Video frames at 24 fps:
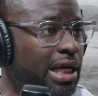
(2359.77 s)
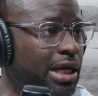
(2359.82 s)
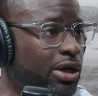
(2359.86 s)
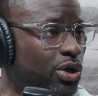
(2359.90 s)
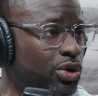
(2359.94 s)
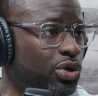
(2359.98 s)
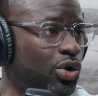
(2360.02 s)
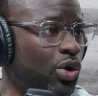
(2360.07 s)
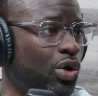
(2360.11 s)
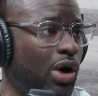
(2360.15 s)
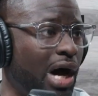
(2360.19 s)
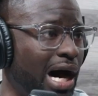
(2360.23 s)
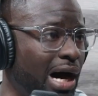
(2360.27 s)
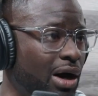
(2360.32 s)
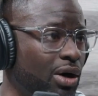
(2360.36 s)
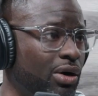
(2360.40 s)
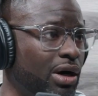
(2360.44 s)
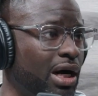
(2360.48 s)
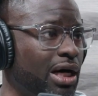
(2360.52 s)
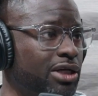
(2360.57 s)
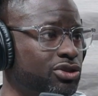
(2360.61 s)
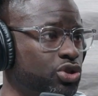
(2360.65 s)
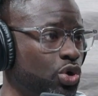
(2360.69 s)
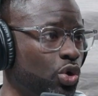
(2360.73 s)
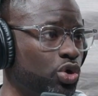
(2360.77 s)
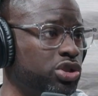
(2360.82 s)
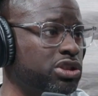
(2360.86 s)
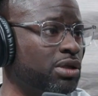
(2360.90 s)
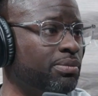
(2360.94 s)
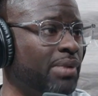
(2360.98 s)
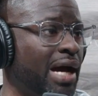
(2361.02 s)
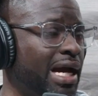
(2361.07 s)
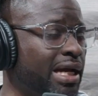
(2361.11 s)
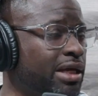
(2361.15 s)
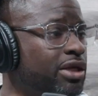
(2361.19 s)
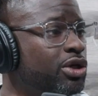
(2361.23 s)
They don't know how
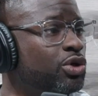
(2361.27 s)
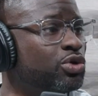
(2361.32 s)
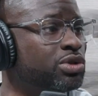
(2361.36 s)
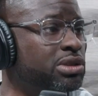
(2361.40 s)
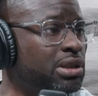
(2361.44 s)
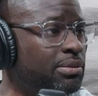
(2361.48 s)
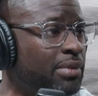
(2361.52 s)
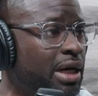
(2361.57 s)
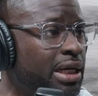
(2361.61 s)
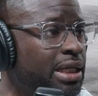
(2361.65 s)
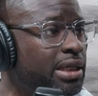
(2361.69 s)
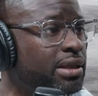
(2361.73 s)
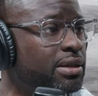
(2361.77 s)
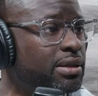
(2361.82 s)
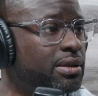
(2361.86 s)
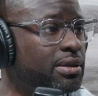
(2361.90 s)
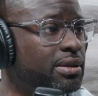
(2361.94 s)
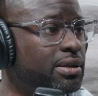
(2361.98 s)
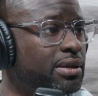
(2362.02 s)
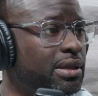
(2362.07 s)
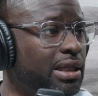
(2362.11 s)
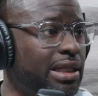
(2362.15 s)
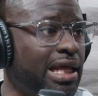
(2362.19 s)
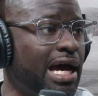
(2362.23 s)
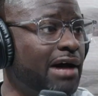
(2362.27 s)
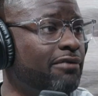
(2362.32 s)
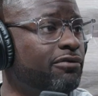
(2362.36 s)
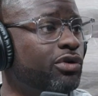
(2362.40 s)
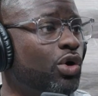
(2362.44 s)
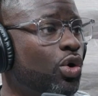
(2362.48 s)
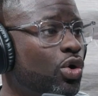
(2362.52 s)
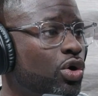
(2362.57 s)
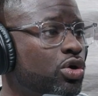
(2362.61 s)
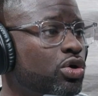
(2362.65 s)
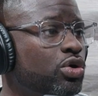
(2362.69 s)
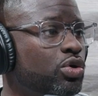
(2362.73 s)
Scotiabank used the money. No. They have
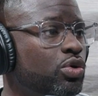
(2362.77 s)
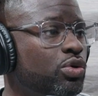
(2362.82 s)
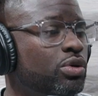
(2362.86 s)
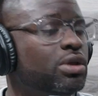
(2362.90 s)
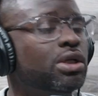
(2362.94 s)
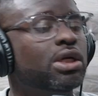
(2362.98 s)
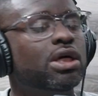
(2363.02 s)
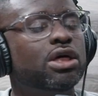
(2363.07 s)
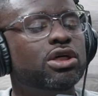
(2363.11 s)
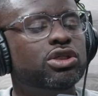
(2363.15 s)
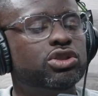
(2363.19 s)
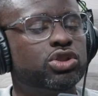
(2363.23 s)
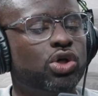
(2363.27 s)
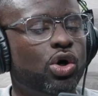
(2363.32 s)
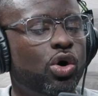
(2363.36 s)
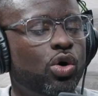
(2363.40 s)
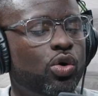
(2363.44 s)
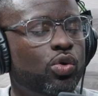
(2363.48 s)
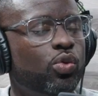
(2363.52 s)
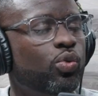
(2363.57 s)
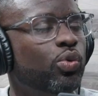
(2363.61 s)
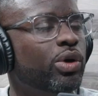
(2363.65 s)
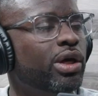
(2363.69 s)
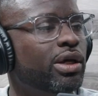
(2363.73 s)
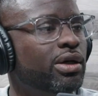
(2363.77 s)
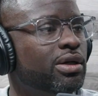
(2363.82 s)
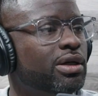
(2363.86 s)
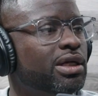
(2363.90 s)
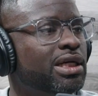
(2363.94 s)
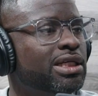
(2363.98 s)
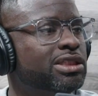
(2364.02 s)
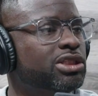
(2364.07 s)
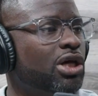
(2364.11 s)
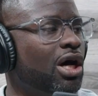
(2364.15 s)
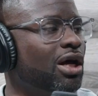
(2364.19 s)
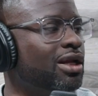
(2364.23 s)
no clue. So
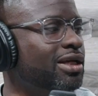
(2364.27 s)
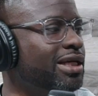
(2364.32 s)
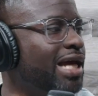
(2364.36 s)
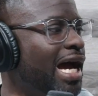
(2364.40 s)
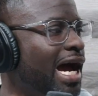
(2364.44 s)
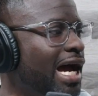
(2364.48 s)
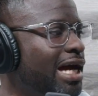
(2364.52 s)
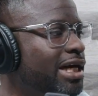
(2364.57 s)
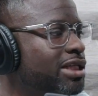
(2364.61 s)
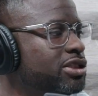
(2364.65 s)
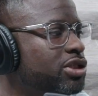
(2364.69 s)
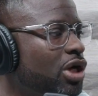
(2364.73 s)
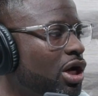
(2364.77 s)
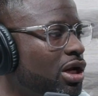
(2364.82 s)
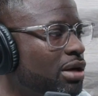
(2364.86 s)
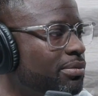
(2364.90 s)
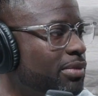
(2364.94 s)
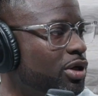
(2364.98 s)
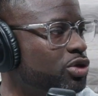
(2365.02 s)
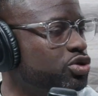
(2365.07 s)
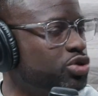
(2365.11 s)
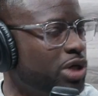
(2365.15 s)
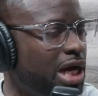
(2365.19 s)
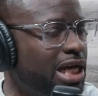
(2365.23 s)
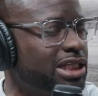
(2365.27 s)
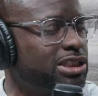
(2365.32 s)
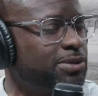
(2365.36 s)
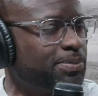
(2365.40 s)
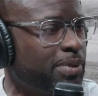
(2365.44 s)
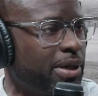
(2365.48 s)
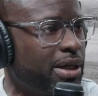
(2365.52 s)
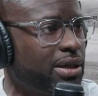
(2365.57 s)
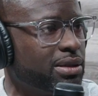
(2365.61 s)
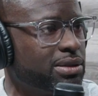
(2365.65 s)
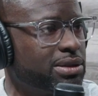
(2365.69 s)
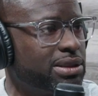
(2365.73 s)
it's all about
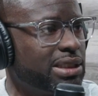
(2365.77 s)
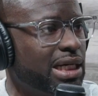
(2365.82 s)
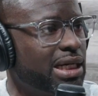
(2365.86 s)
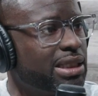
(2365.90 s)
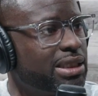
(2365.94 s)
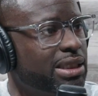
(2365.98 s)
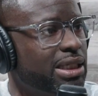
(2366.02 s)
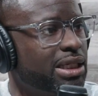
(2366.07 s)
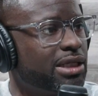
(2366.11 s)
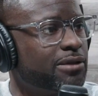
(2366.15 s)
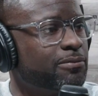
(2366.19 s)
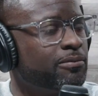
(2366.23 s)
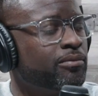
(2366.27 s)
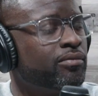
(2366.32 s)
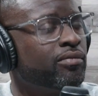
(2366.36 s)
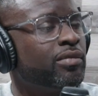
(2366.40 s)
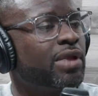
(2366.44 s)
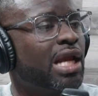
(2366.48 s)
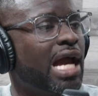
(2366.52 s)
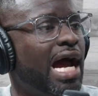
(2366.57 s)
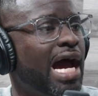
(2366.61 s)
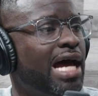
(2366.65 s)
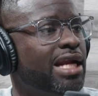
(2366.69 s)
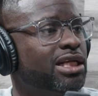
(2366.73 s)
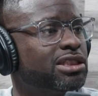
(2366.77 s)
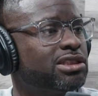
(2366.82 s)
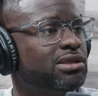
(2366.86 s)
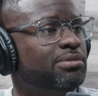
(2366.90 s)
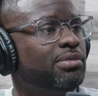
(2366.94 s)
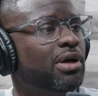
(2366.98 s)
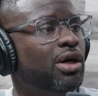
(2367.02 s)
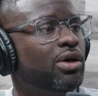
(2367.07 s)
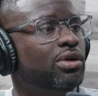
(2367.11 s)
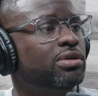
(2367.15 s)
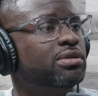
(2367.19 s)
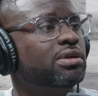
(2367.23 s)
transparency, I think. And it's
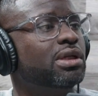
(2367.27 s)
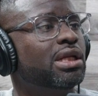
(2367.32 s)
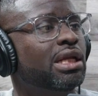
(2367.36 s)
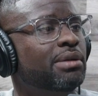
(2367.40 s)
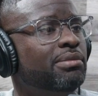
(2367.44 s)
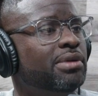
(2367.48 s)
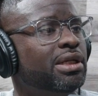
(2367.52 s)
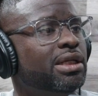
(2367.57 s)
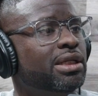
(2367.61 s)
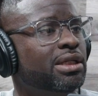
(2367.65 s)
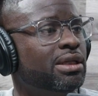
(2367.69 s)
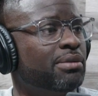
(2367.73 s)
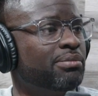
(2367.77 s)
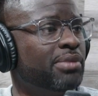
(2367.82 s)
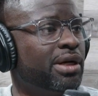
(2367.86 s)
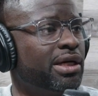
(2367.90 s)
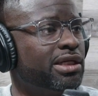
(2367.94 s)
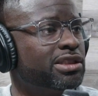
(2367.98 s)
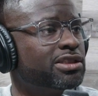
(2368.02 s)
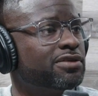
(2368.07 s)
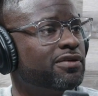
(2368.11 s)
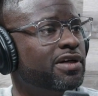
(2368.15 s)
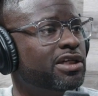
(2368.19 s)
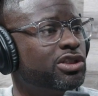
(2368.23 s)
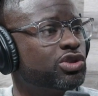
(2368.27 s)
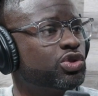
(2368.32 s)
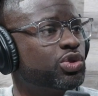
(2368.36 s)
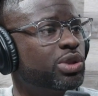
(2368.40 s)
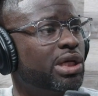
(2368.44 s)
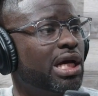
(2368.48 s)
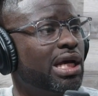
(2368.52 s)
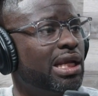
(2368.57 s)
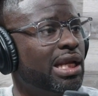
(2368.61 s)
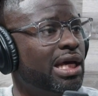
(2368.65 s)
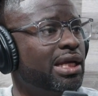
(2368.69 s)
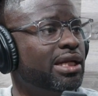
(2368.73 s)
about limiting the barriers of
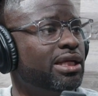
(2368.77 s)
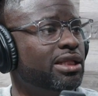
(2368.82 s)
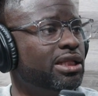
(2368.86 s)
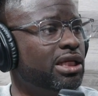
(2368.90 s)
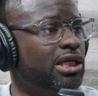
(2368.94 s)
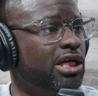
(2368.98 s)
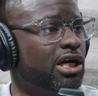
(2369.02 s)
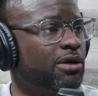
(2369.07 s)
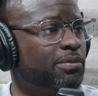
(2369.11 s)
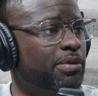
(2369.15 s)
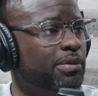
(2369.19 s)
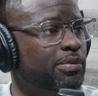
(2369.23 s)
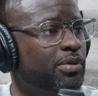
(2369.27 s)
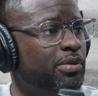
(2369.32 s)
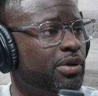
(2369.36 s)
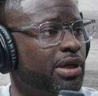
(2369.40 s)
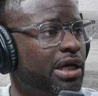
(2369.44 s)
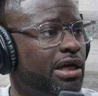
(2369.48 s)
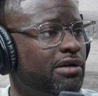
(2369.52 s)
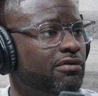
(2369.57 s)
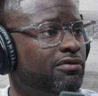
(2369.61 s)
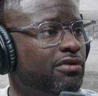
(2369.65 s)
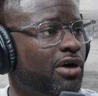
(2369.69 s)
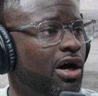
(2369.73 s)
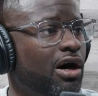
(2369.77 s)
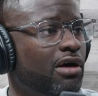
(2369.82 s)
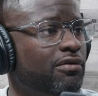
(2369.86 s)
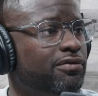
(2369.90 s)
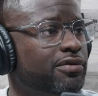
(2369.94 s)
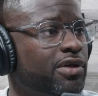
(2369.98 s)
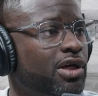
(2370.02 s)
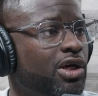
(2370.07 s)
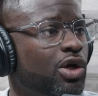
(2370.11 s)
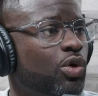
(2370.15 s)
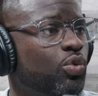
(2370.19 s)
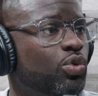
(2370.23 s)
entry and letting the young people get
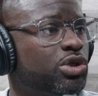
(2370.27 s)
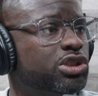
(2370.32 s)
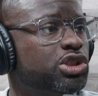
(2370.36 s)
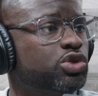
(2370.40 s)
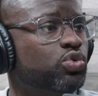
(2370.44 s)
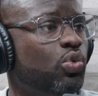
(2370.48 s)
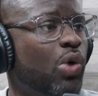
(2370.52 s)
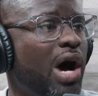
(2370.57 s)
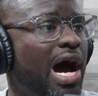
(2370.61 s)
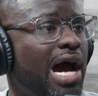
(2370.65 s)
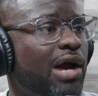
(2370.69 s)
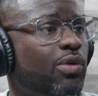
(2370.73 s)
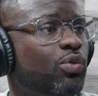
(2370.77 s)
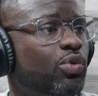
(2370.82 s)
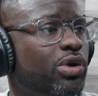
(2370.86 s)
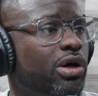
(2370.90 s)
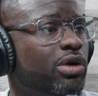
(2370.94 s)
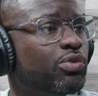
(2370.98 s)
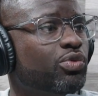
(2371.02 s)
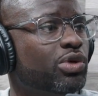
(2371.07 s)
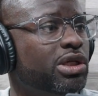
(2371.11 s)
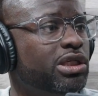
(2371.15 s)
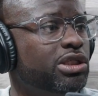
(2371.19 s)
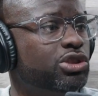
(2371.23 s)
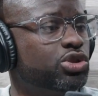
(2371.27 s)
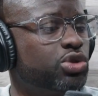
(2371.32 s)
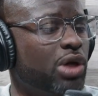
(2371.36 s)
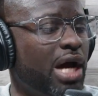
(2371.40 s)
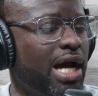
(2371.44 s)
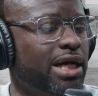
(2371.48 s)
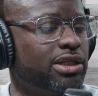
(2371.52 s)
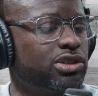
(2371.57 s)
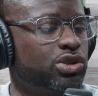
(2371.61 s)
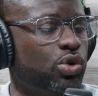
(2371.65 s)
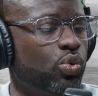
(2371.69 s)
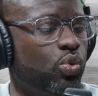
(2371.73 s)
involved, which is why we're really
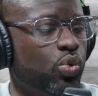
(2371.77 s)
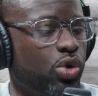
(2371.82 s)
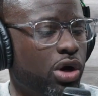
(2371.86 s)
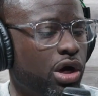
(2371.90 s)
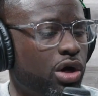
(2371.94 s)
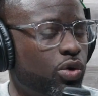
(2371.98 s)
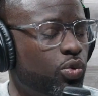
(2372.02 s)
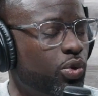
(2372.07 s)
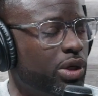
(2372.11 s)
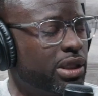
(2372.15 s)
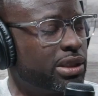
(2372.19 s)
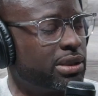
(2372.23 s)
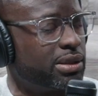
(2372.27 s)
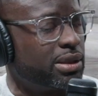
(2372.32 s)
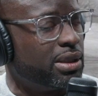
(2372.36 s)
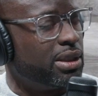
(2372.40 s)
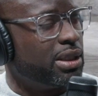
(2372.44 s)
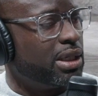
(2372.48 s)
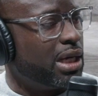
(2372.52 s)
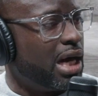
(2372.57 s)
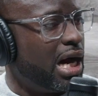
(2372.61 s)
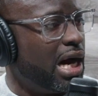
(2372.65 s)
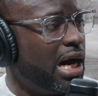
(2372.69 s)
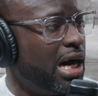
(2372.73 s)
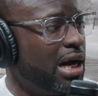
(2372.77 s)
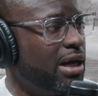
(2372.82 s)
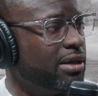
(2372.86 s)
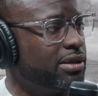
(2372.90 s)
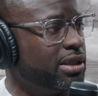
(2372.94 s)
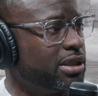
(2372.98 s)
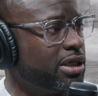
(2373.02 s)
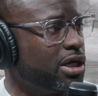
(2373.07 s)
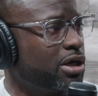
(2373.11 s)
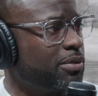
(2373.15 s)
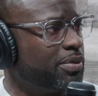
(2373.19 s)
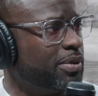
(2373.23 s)
trying to work with the
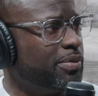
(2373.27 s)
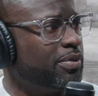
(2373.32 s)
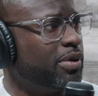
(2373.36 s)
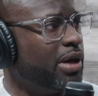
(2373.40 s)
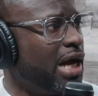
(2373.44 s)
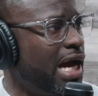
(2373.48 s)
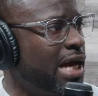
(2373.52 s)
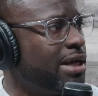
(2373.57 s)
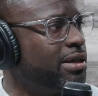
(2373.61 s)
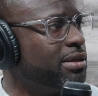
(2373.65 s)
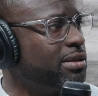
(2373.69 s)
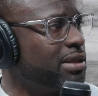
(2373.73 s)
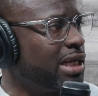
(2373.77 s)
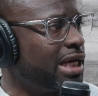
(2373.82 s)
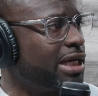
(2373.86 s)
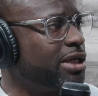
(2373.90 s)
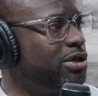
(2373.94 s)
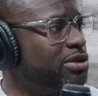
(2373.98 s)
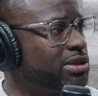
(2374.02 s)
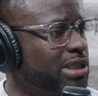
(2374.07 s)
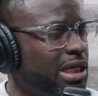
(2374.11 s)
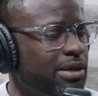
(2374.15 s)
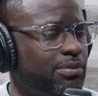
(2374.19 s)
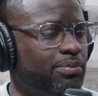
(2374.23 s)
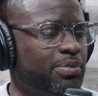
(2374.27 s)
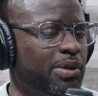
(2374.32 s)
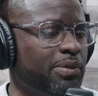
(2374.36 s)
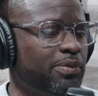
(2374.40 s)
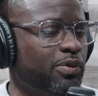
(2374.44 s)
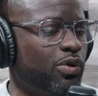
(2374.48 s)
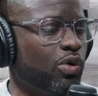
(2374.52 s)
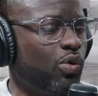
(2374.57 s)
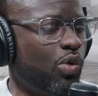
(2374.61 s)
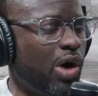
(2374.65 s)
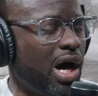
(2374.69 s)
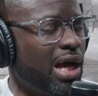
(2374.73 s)
younger people. And like you said,
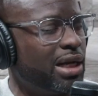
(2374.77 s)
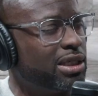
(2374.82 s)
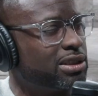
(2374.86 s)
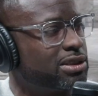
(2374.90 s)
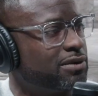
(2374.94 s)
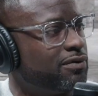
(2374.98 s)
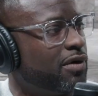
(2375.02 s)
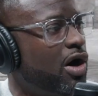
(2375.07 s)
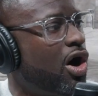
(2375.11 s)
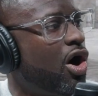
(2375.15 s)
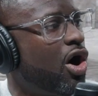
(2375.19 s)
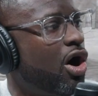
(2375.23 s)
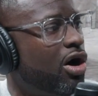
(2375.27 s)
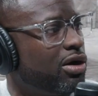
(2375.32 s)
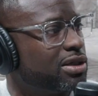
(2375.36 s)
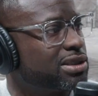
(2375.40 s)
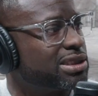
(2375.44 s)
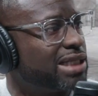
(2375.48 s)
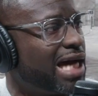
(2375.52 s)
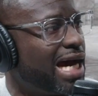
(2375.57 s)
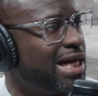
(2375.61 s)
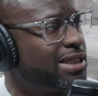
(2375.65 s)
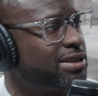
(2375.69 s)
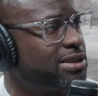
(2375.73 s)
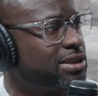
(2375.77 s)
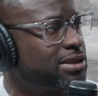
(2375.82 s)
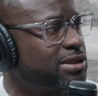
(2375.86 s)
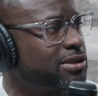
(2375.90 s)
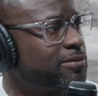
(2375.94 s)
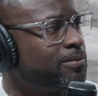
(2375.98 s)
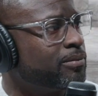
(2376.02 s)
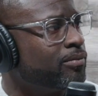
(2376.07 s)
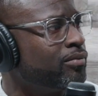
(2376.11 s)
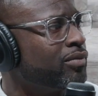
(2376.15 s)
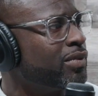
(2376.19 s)
people with wallets of all sizes.